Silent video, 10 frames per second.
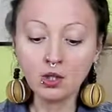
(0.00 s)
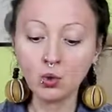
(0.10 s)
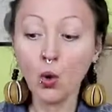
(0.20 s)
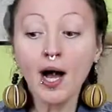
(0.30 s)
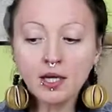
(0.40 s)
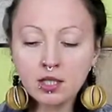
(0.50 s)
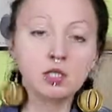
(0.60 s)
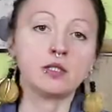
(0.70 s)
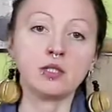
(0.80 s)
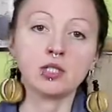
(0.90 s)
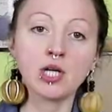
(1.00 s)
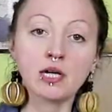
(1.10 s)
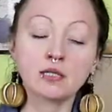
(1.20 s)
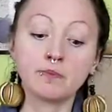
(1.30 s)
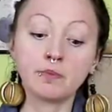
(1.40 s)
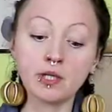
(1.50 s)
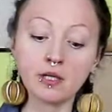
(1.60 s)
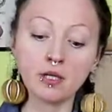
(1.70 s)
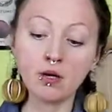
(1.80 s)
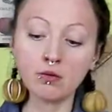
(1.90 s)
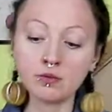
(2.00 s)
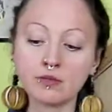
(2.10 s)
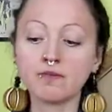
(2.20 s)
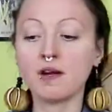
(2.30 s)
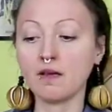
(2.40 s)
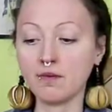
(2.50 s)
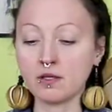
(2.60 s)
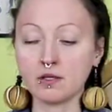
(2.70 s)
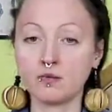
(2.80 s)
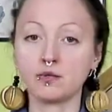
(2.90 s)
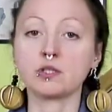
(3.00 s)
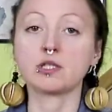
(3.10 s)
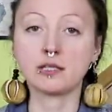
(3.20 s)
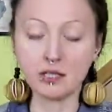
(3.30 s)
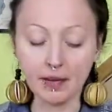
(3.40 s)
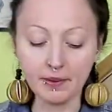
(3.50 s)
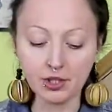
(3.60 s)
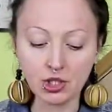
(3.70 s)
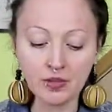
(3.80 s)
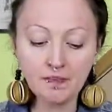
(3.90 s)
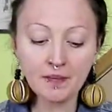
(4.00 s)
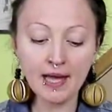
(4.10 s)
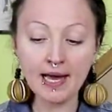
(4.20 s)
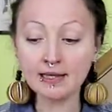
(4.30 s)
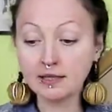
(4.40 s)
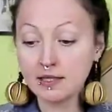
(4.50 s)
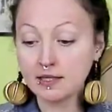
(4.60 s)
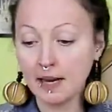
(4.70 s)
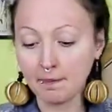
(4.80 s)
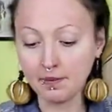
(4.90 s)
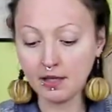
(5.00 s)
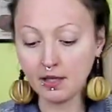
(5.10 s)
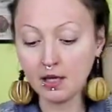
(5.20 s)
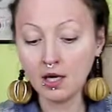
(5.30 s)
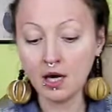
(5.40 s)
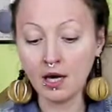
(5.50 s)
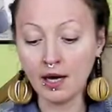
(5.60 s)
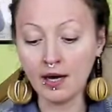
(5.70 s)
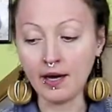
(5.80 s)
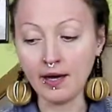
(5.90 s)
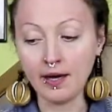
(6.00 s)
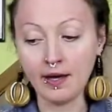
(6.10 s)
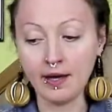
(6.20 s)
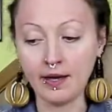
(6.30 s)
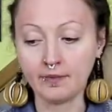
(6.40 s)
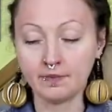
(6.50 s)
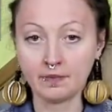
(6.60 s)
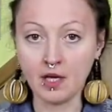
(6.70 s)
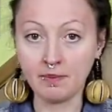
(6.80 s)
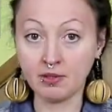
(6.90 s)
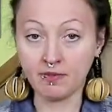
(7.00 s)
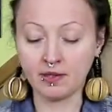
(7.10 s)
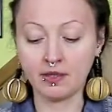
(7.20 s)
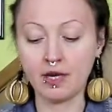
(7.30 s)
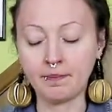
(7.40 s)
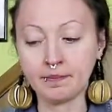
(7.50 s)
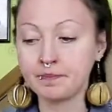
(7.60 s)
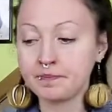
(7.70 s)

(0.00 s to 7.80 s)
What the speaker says: to actually just bring all the flavors of the red cabbage and the snap pea a bit further up.